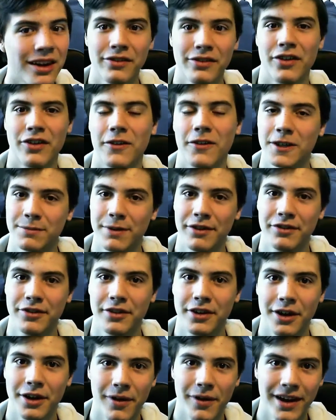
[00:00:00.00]
I love Conker's
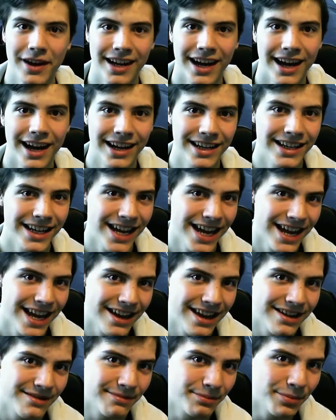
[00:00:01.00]
Bad Fur Day, right? I
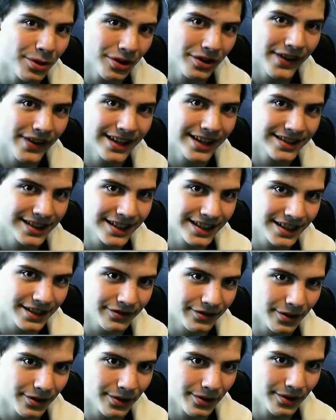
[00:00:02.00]
bought an
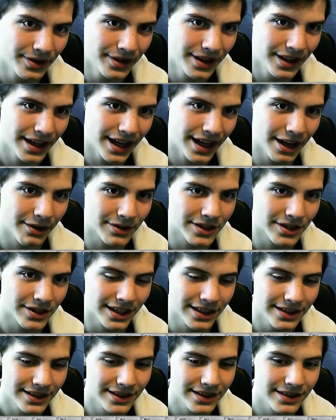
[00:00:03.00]
N64 and I
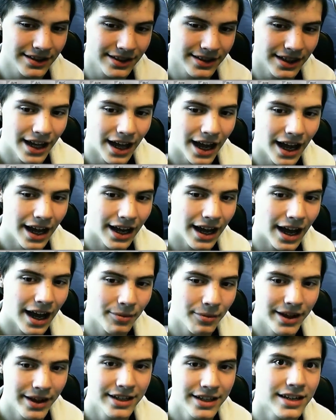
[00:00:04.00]
was like,
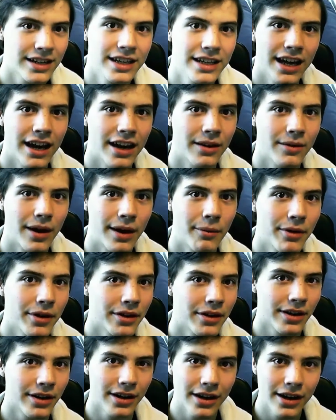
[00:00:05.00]
I
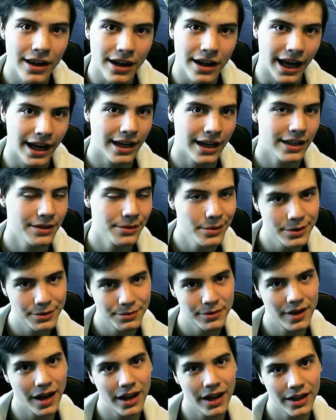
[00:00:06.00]
want to collect. It
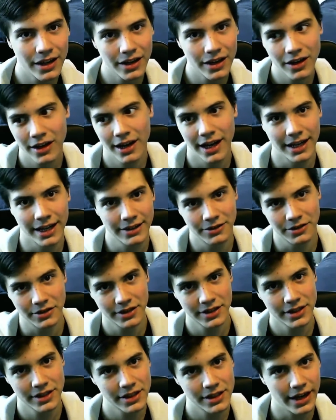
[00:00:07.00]
was like a
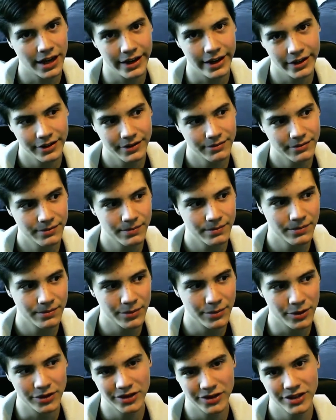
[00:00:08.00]
collector's kind of
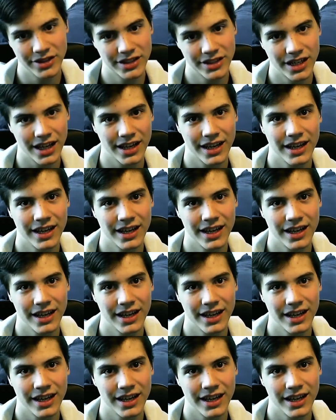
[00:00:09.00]
purchase.